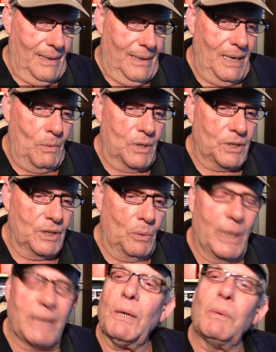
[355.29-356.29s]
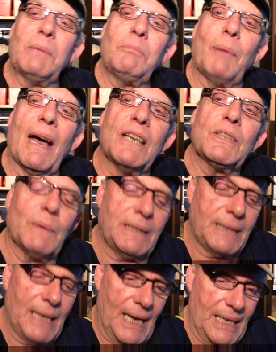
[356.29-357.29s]
There wasn't a week that went past
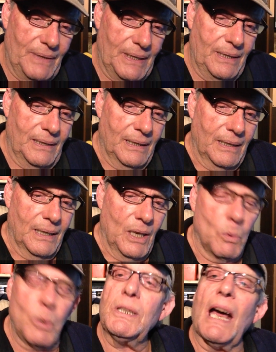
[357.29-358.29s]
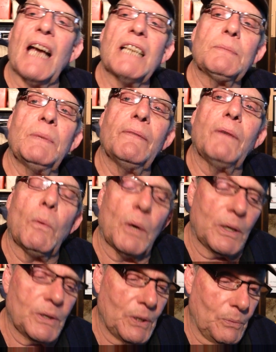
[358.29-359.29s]
when David wouldn't ask me if I
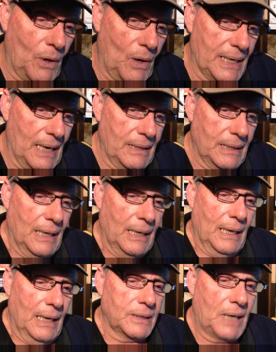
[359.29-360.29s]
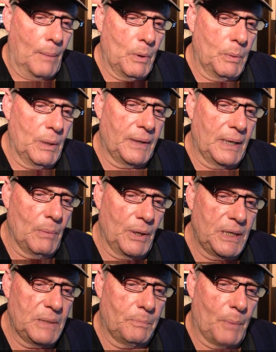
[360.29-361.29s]
wanted to ride double with him
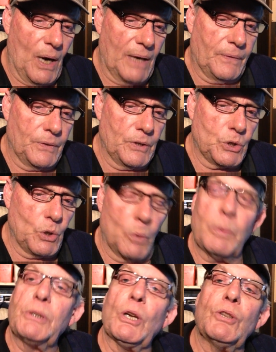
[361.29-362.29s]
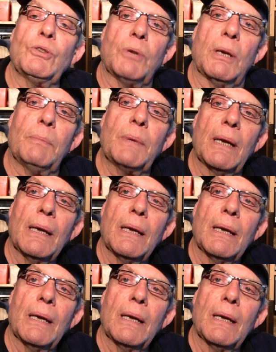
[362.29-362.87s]
on his bike for the short return trip